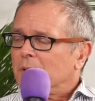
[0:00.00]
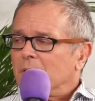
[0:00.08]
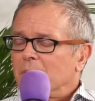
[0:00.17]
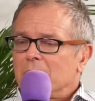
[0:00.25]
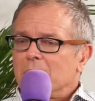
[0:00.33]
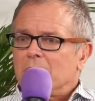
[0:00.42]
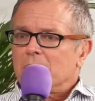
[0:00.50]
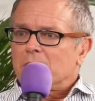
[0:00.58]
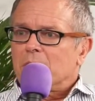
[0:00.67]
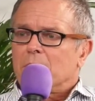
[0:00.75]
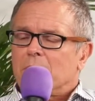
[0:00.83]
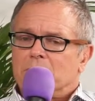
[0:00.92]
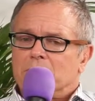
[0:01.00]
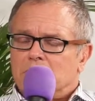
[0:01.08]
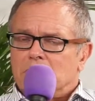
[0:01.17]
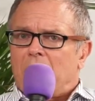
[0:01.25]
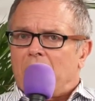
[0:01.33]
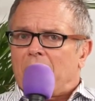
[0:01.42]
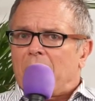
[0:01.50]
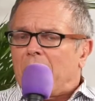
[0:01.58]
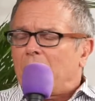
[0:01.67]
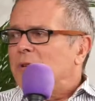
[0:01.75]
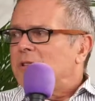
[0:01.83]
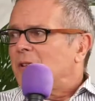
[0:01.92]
Awesome. So yeah, that I would